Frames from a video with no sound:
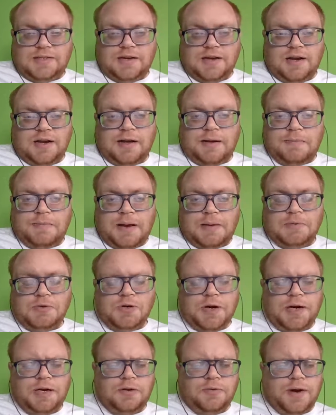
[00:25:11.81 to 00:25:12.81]
I'm
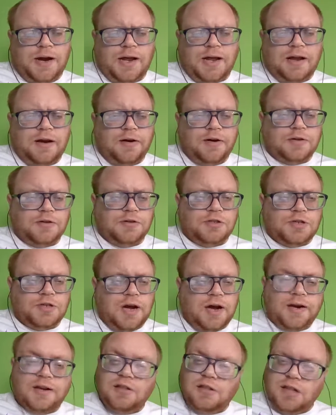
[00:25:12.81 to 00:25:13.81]
trying to write characters
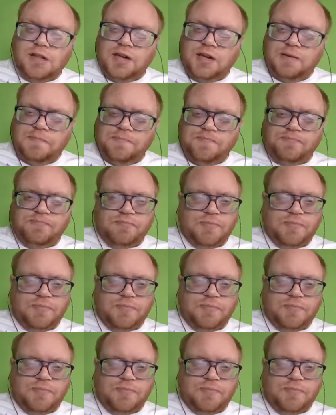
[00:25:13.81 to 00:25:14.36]
honestly,